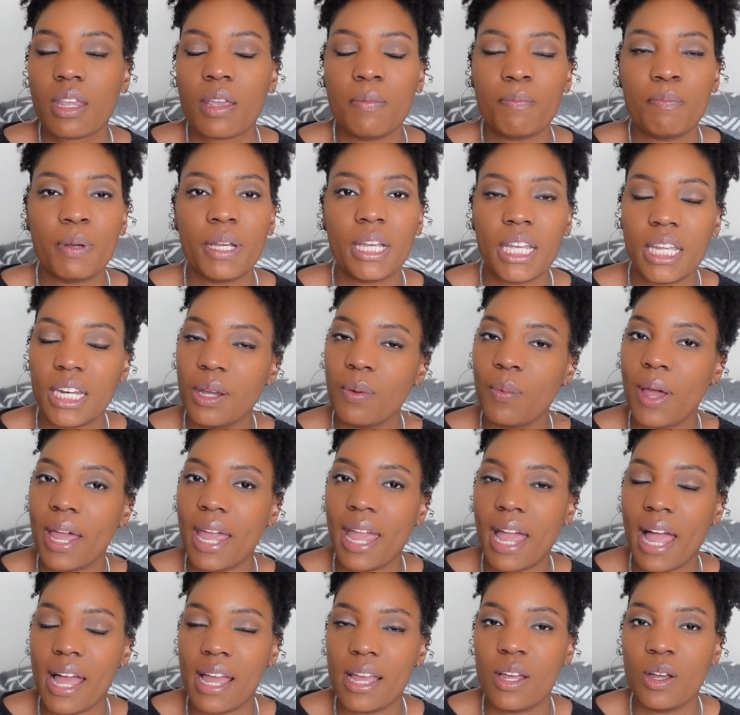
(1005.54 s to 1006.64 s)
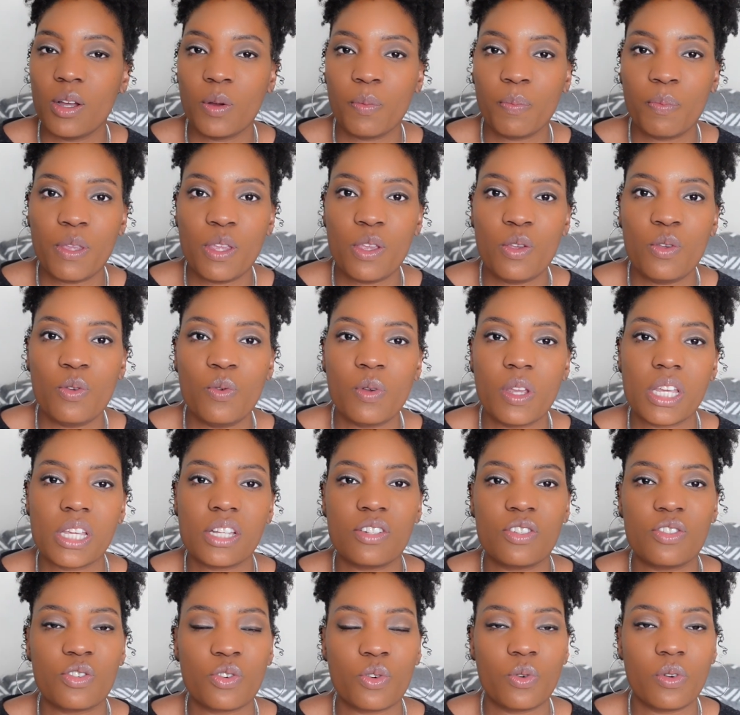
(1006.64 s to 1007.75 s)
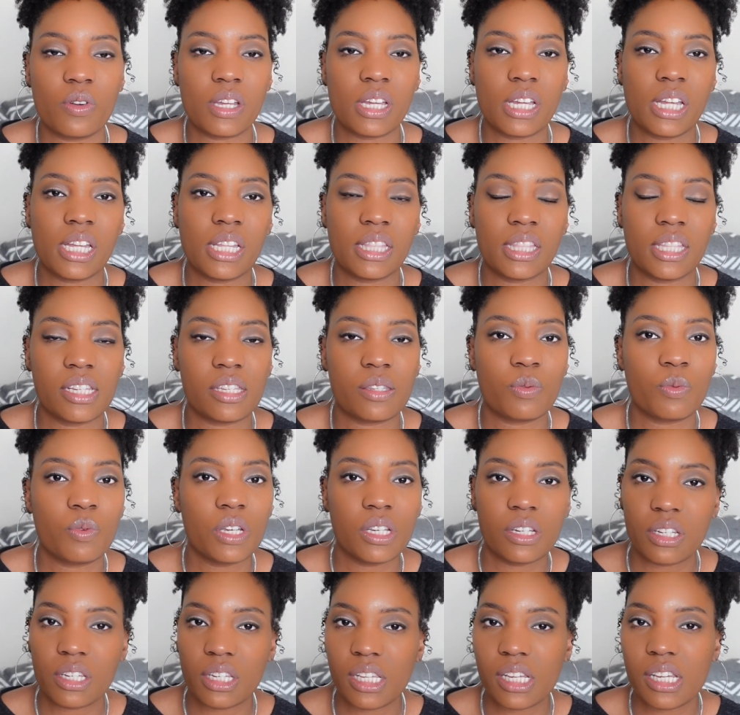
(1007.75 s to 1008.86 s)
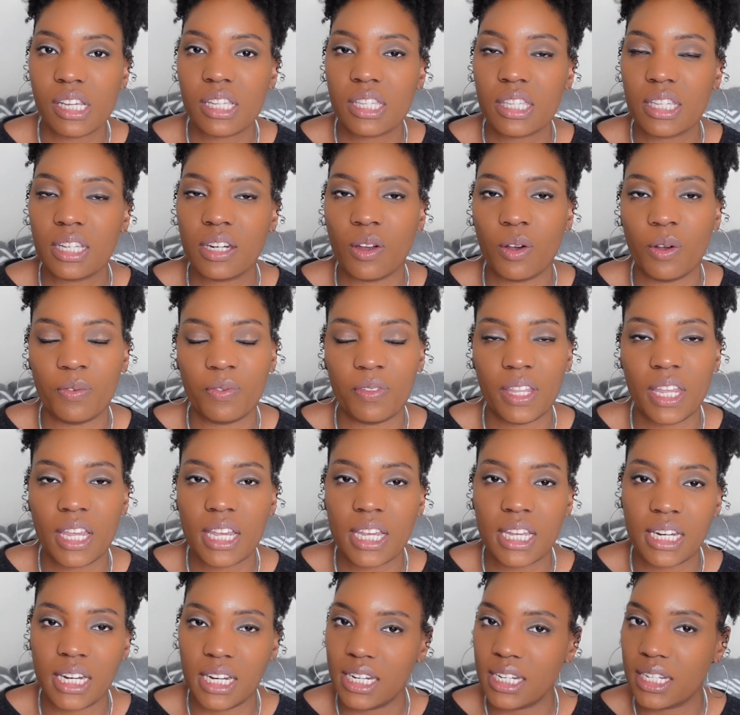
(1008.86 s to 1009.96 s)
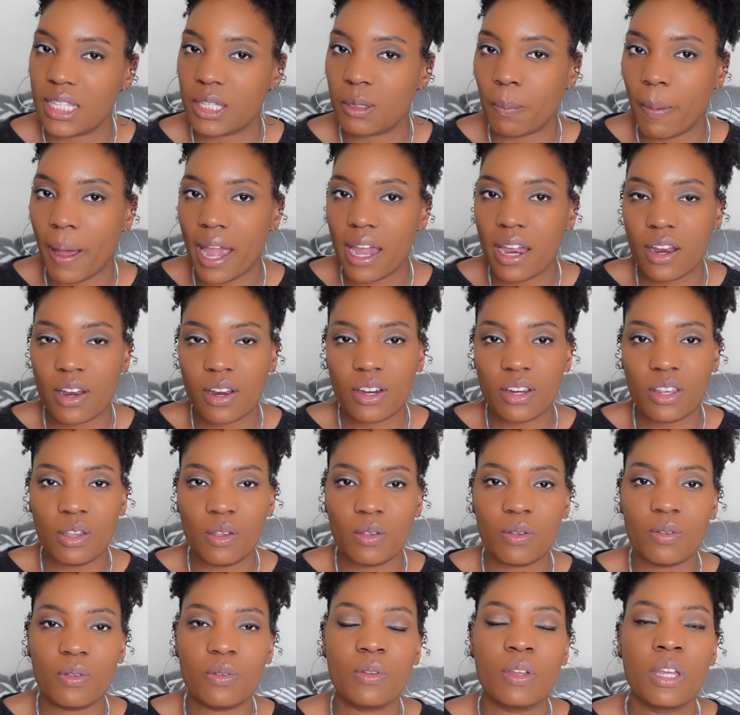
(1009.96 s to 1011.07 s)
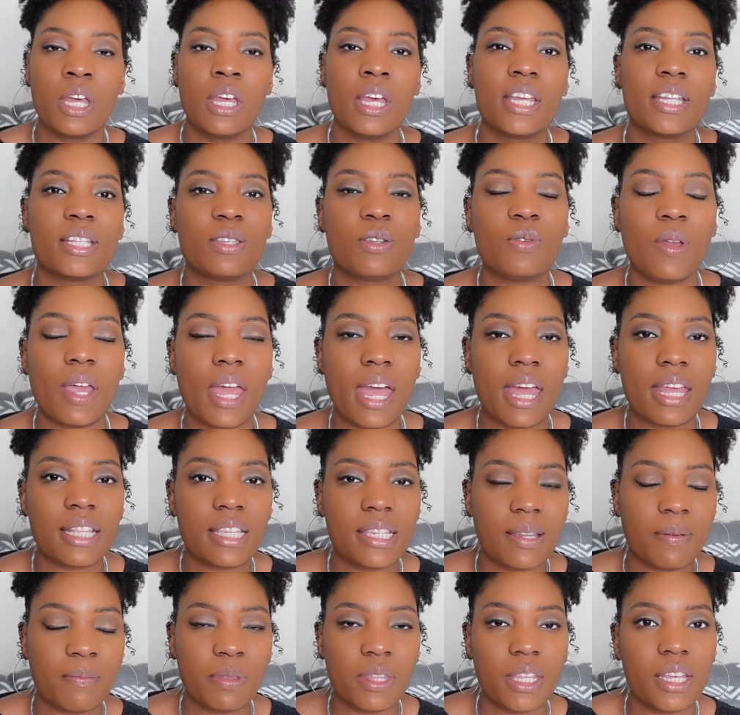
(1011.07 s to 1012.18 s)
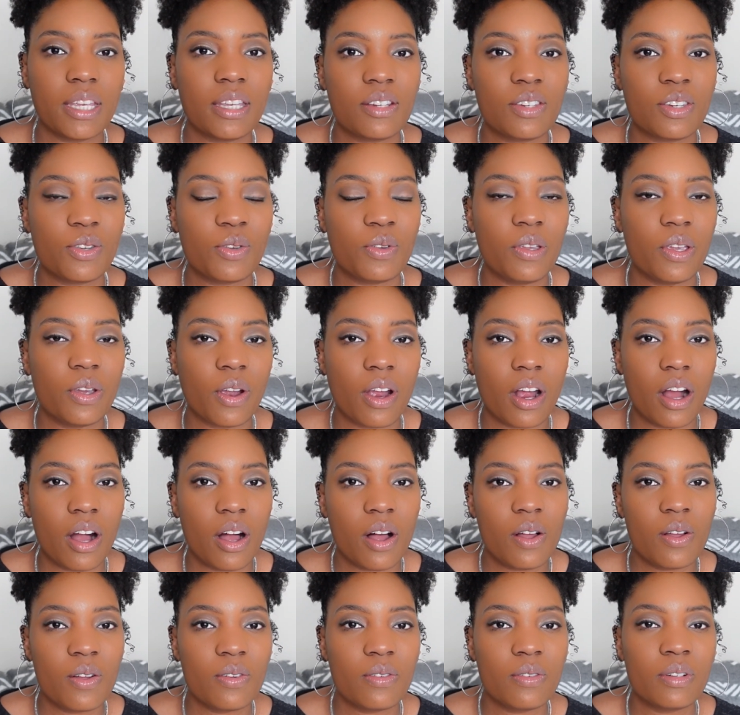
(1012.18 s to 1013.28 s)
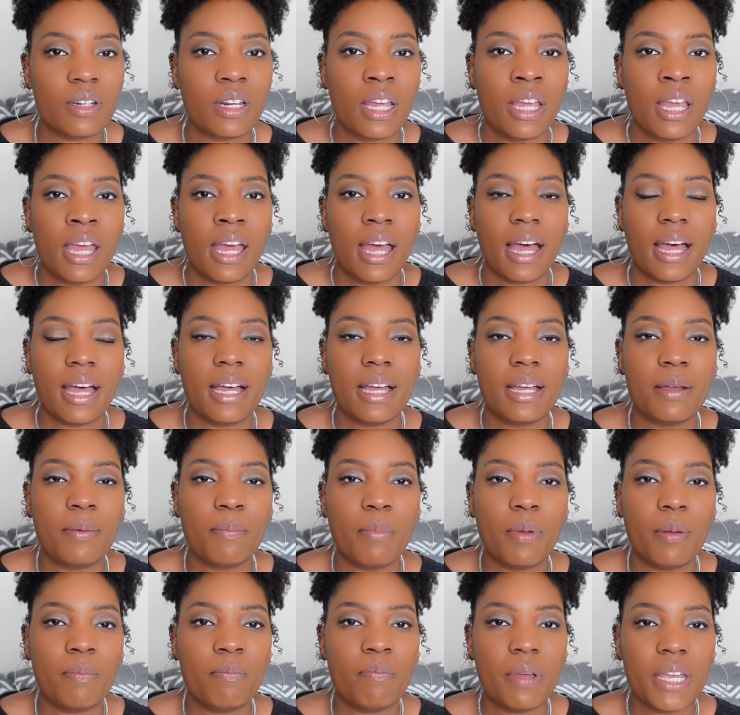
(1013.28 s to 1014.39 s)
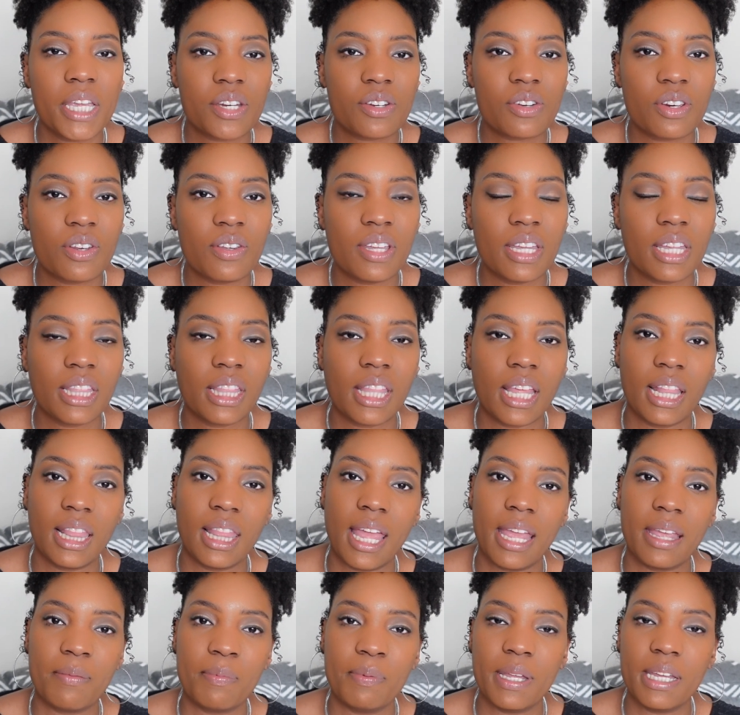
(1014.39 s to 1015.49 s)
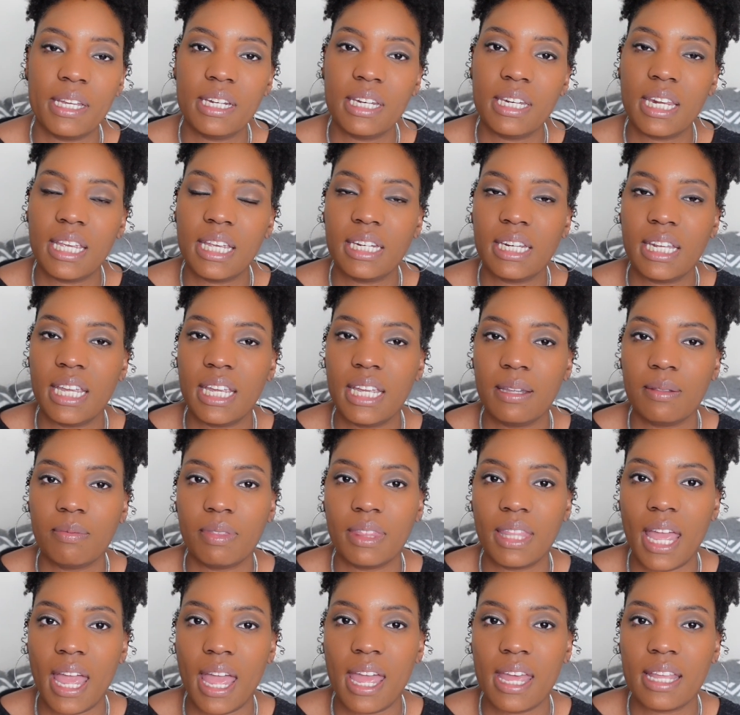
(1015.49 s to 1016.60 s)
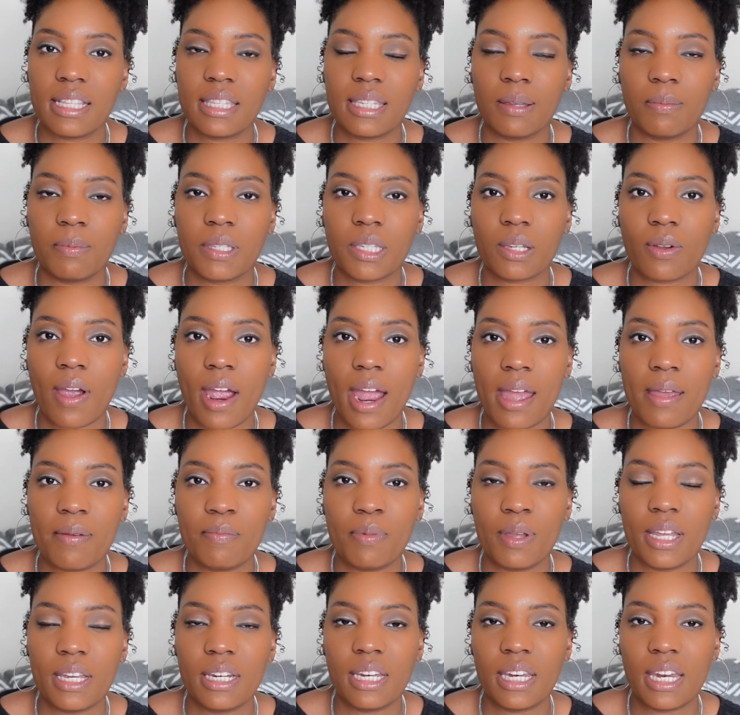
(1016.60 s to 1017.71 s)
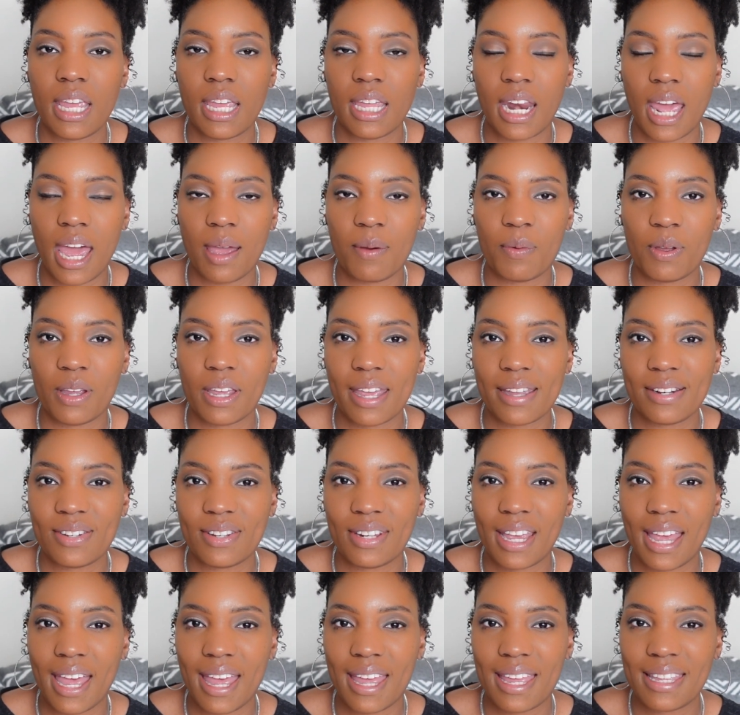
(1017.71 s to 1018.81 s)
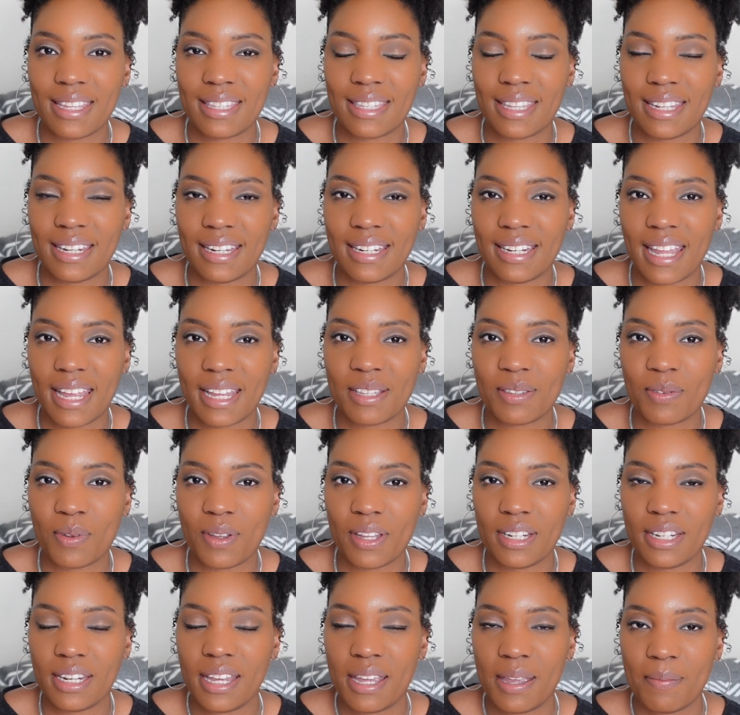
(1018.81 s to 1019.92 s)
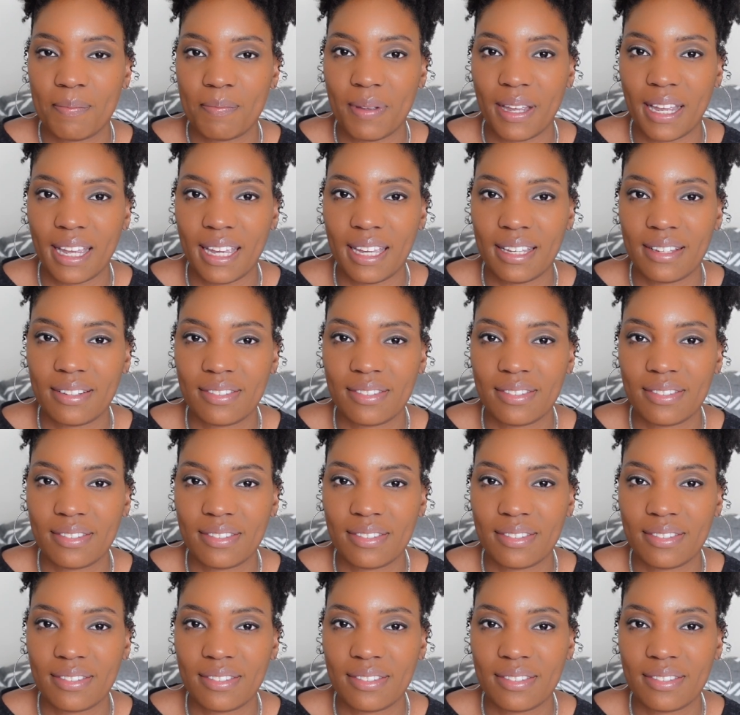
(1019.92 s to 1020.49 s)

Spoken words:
But anyway, I hope you enjoyed this wish list, and hopefully it inspired you to add something to your own. Make sure you hit that like button and hit that subscribe button, and I will catch you guys in the next one. Bye.